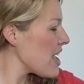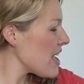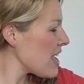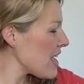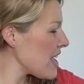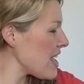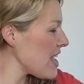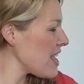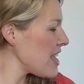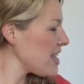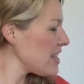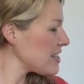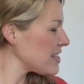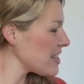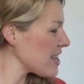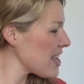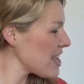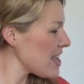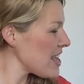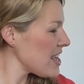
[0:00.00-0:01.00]
His
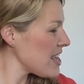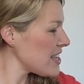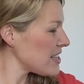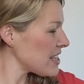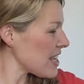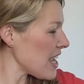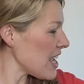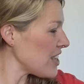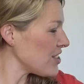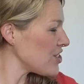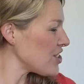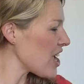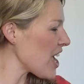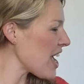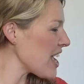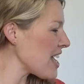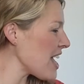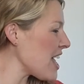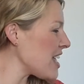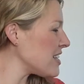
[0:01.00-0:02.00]

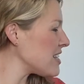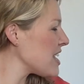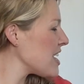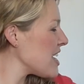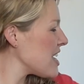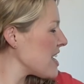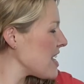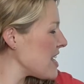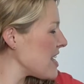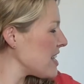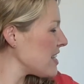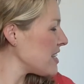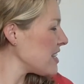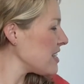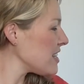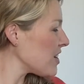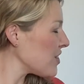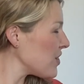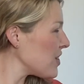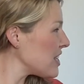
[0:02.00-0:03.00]
H-I-S, that
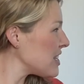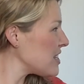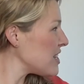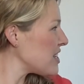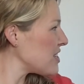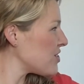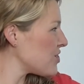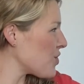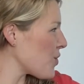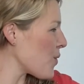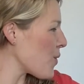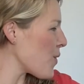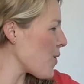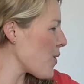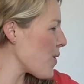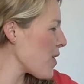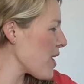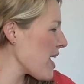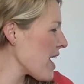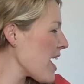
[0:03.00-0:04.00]
card is his toy.